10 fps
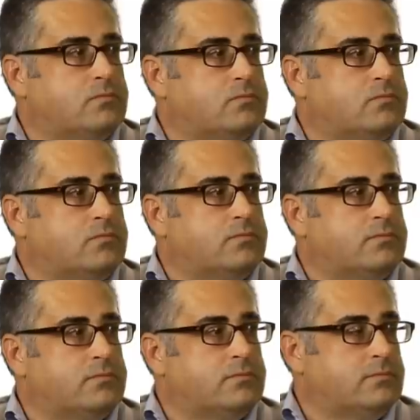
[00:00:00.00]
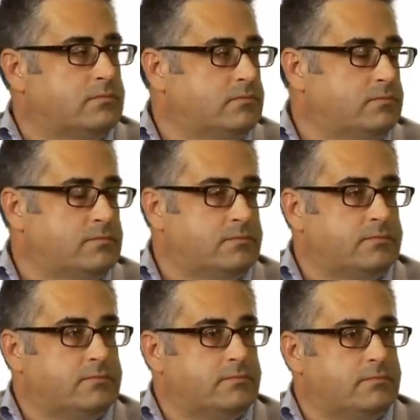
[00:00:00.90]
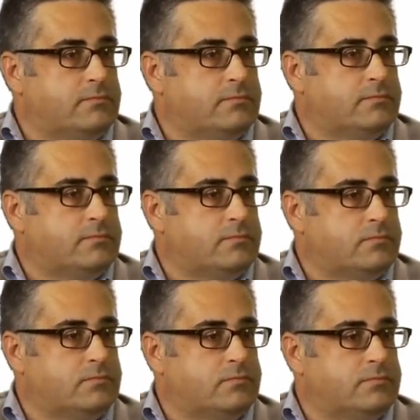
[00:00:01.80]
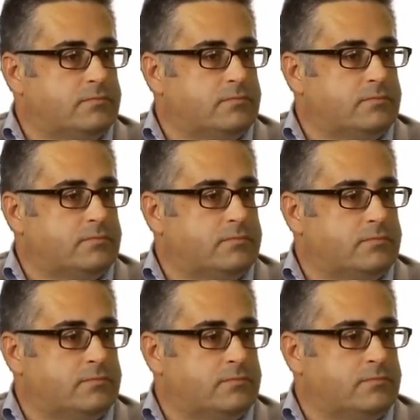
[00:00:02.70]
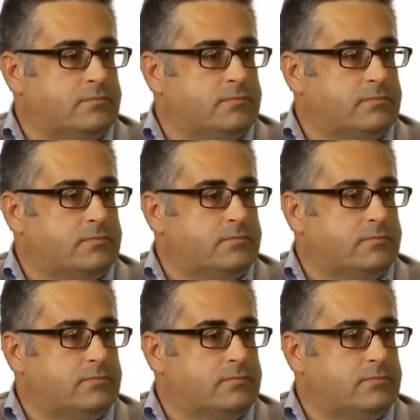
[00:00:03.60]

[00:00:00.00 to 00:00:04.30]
(not speaking)